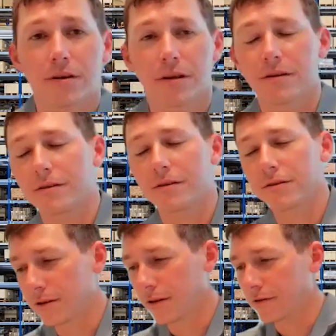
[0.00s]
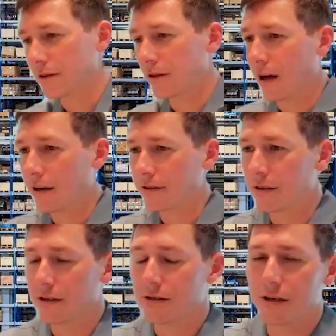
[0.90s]
I think there's, just a lot
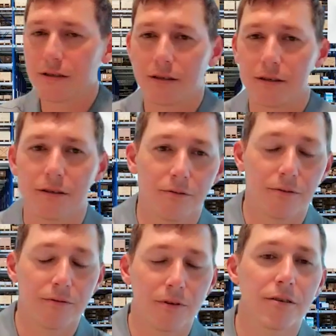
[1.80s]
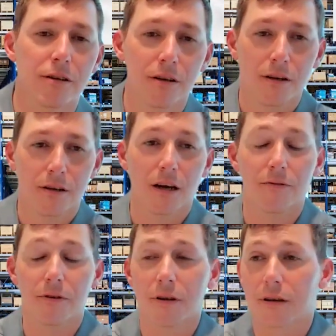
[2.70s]
to digest here. We
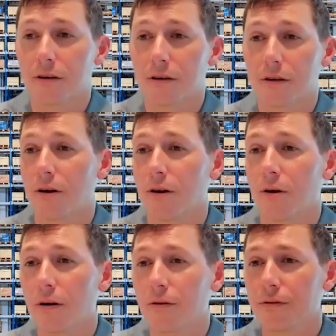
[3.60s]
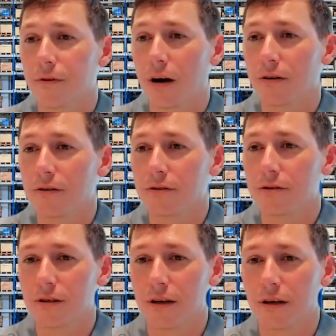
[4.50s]
covered like a wealth of knowledge
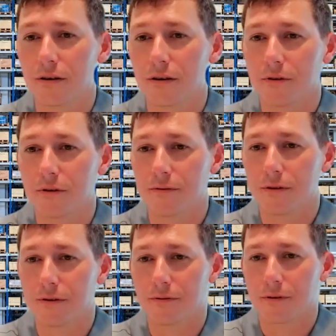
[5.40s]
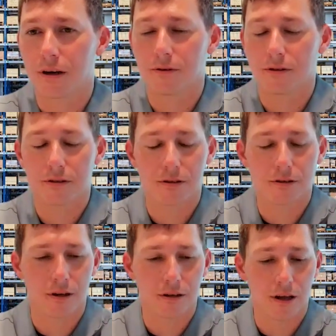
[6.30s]
today, right? We've covered just
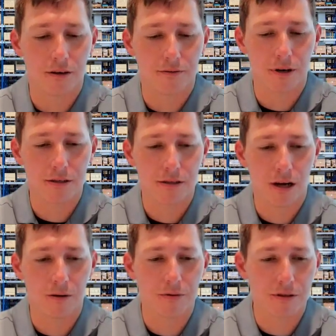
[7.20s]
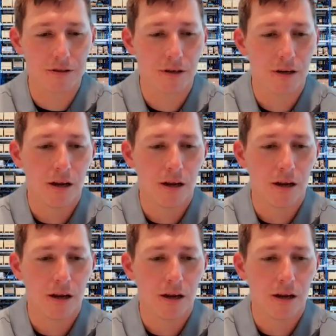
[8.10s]
a lot of great topics.